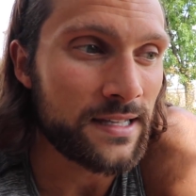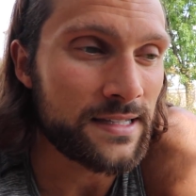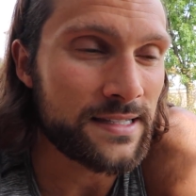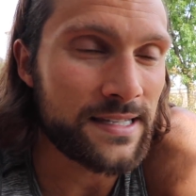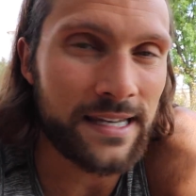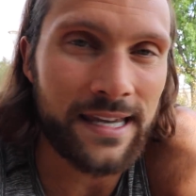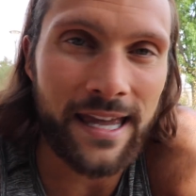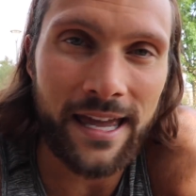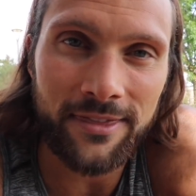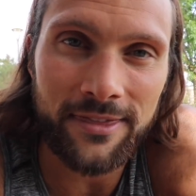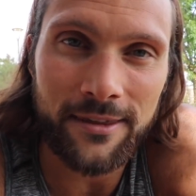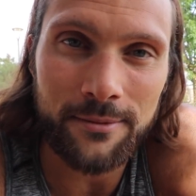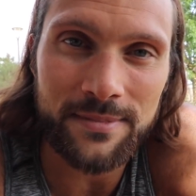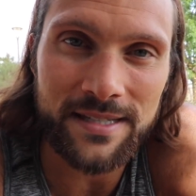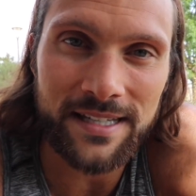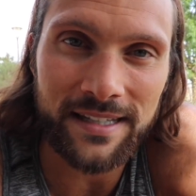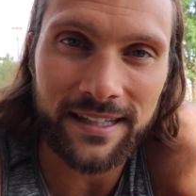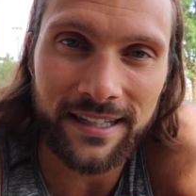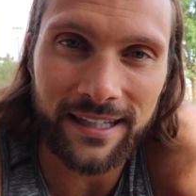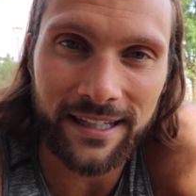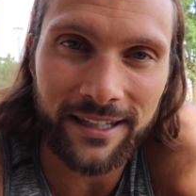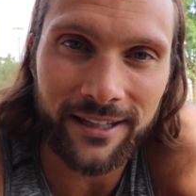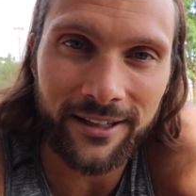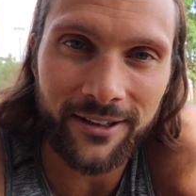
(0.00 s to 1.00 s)
to get them to
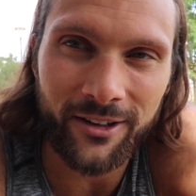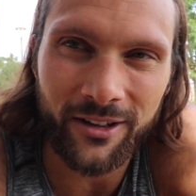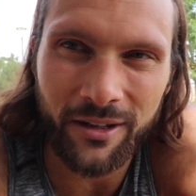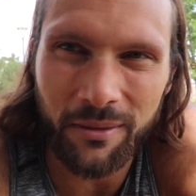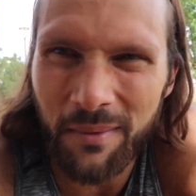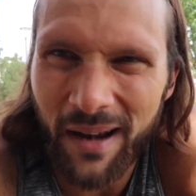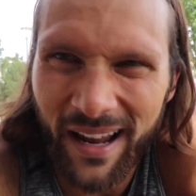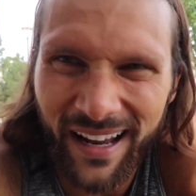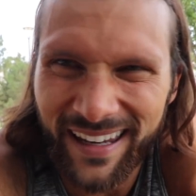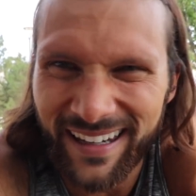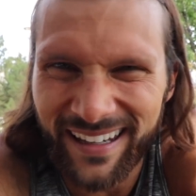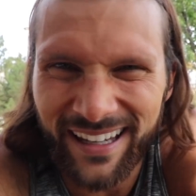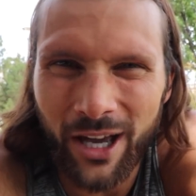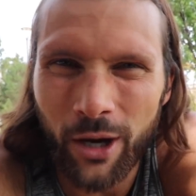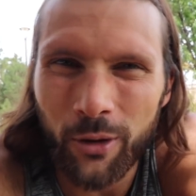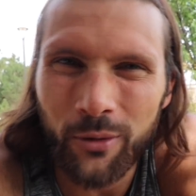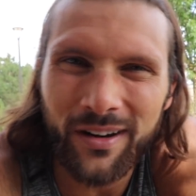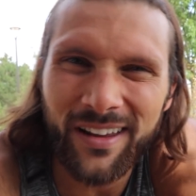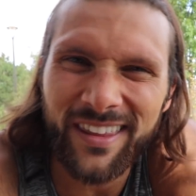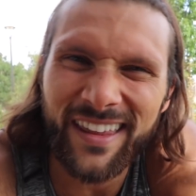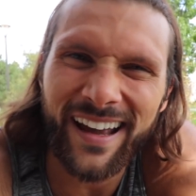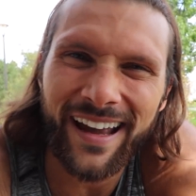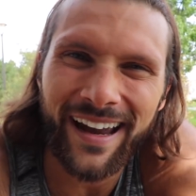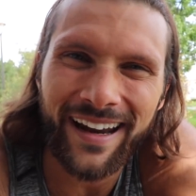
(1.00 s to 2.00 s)
heal. I'm not gonna go
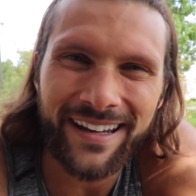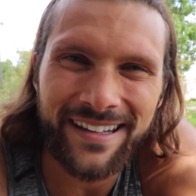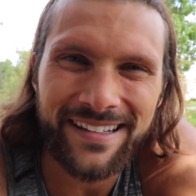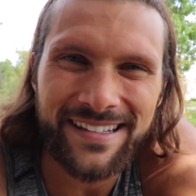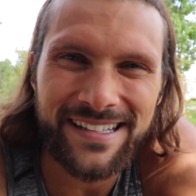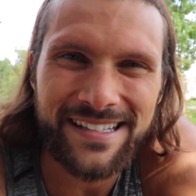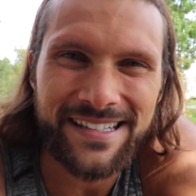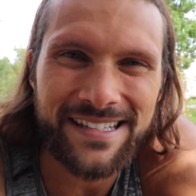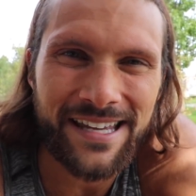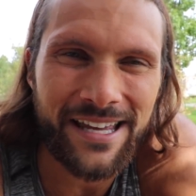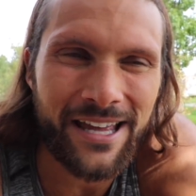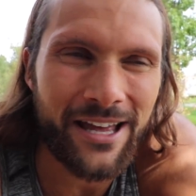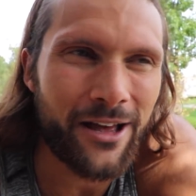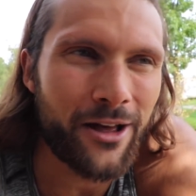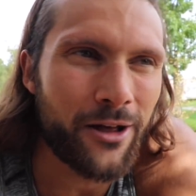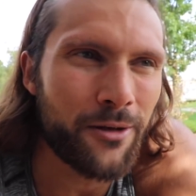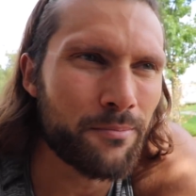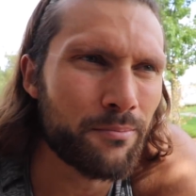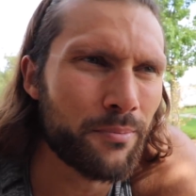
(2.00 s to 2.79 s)
into that kind of detail,